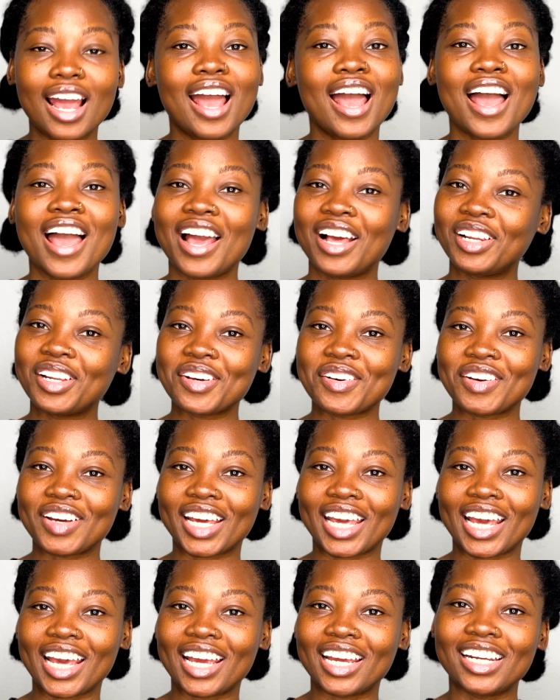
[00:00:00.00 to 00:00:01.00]
Hello
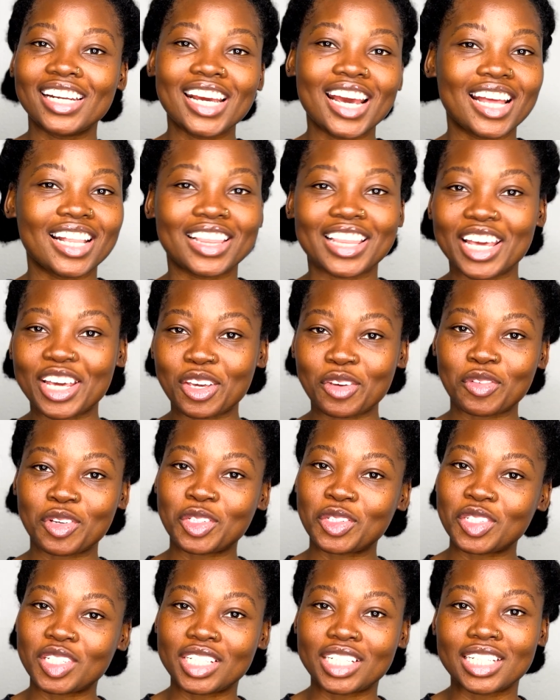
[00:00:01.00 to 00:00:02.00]
again, and thank you for
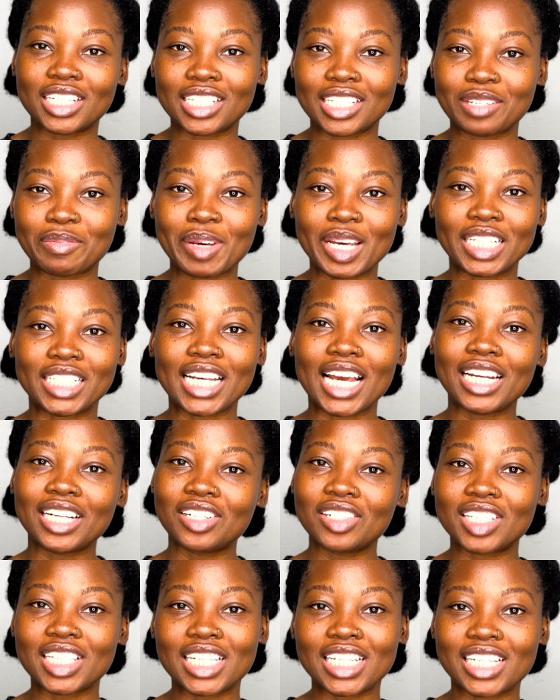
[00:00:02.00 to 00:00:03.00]
tuning into my
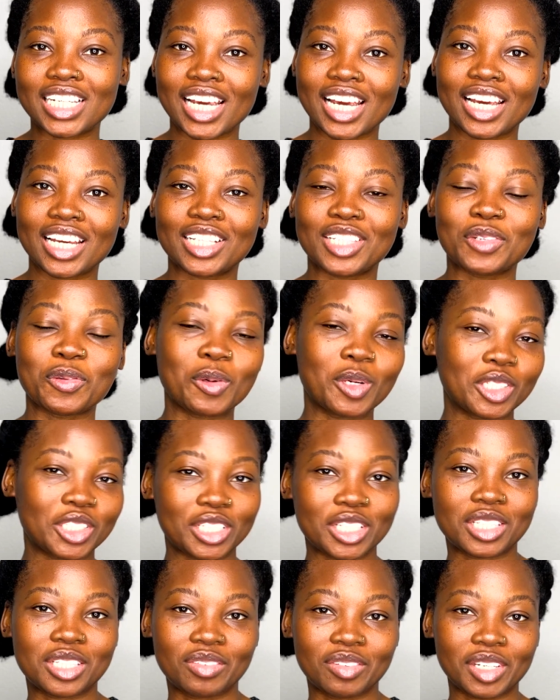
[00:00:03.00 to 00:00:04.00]
channel today to watch
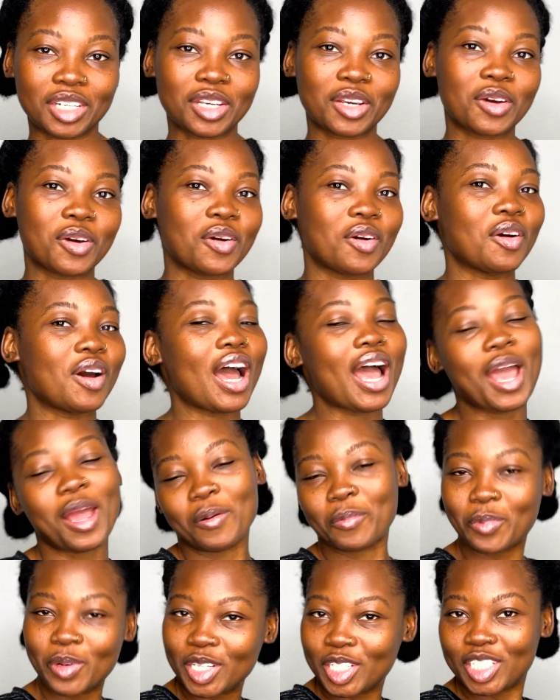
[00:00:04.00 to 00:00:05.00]
this video. I
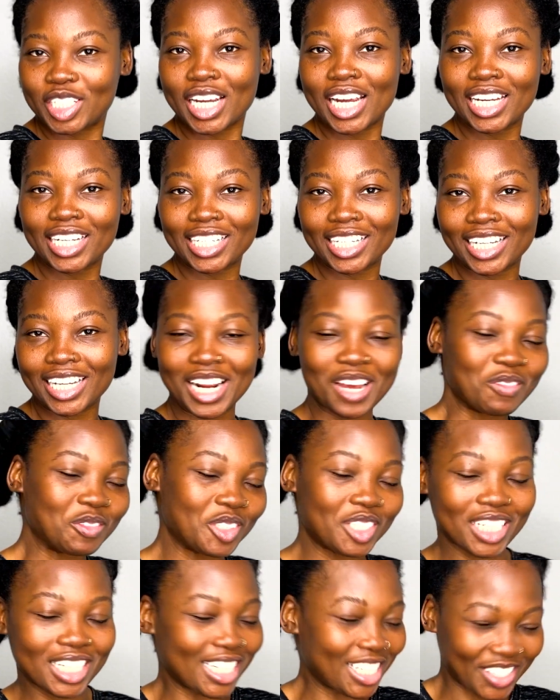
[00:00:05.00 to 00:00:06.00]
appreciate it. I'm
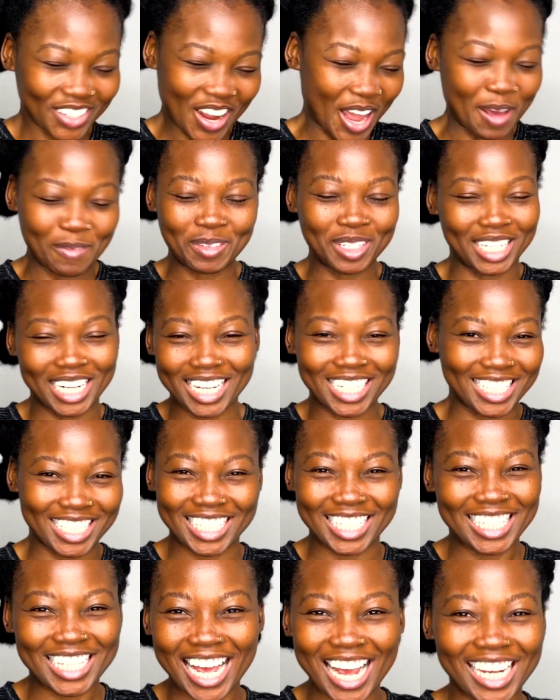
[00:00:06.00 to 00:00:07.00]
doing a little happy dance
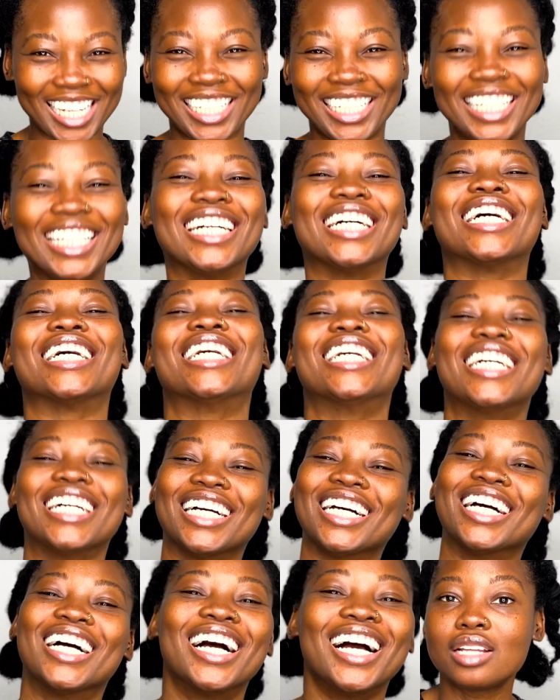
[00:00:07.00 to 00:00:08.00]
inside.
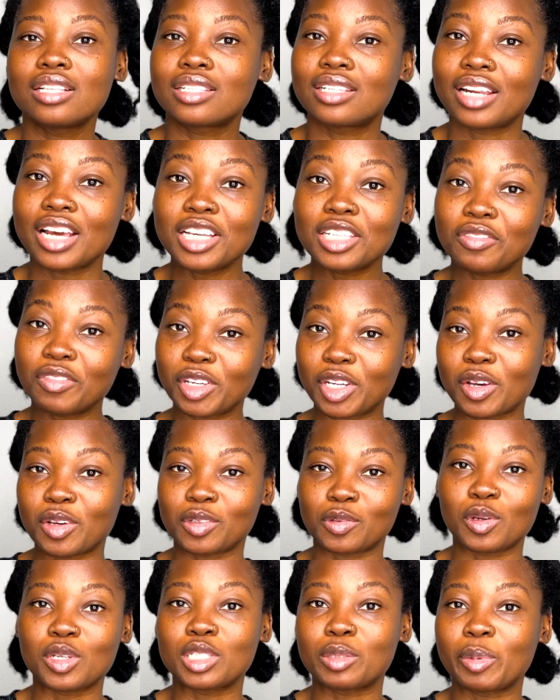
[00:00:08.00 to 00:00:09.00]
Today's video is
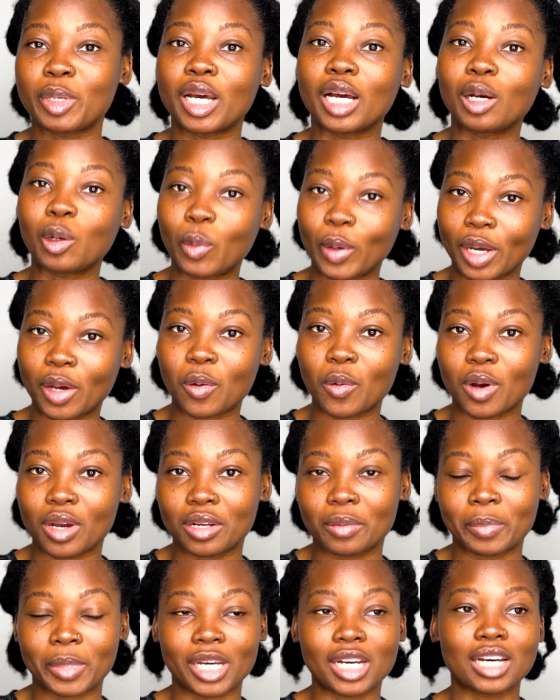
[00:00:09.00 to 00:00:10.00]
going to be a quick
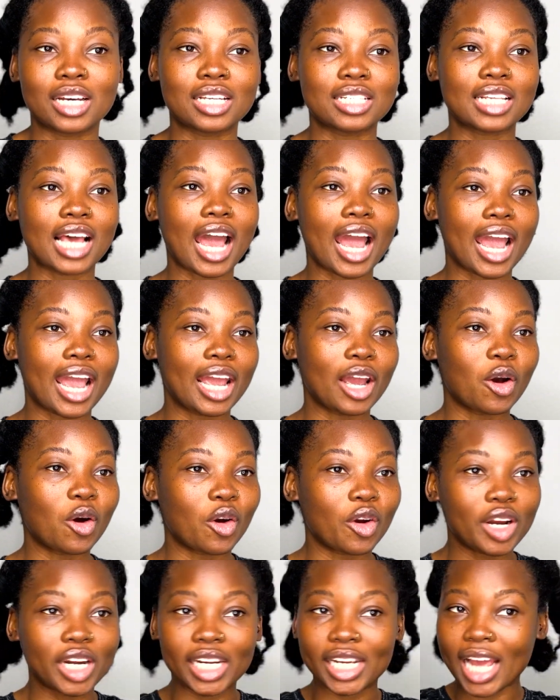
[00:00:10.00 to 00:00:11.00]
one because I
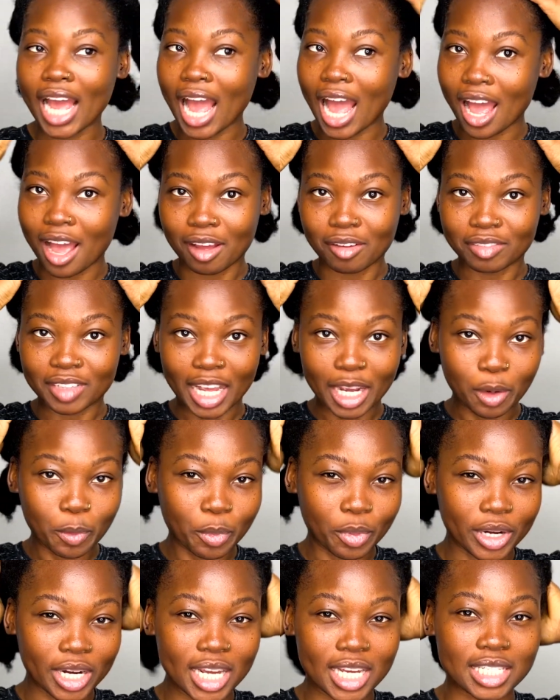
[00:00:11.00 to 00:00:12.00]
already have like a
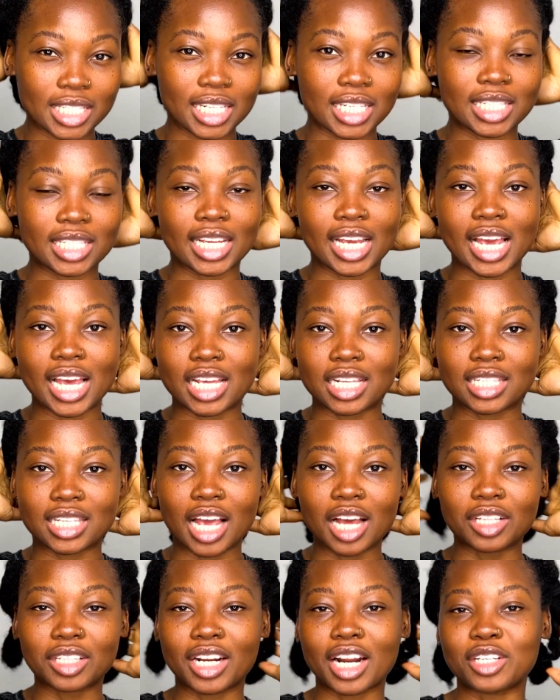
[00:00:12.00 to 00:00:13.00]
pre-existing
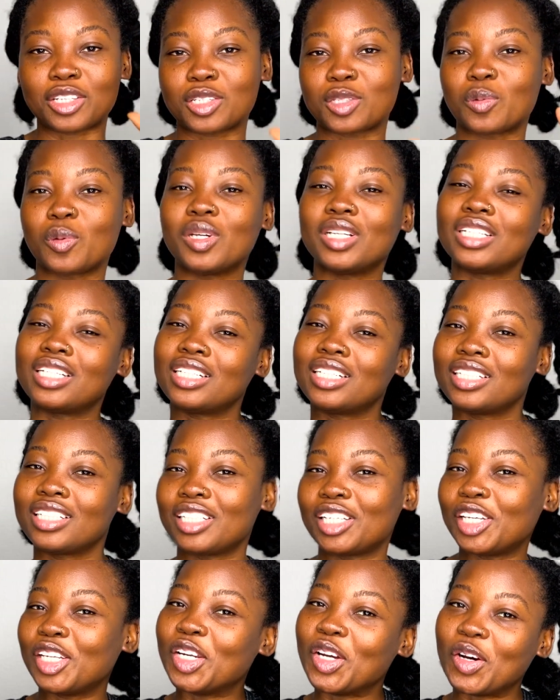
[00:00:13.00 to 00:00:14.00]
hairstyle that I just want to,
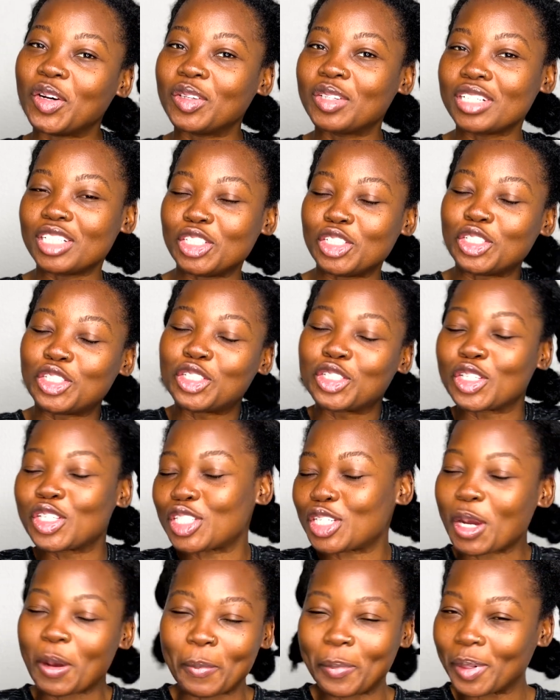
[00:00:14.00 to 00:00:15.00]
zhuzh
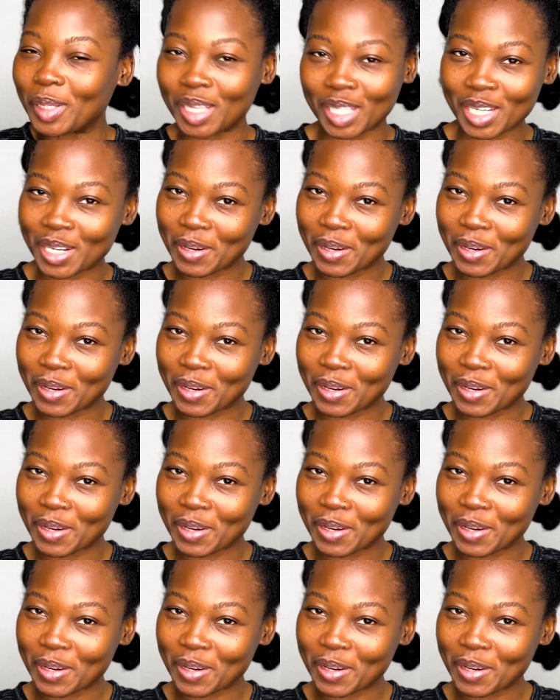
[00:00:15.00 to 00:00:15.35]
up a little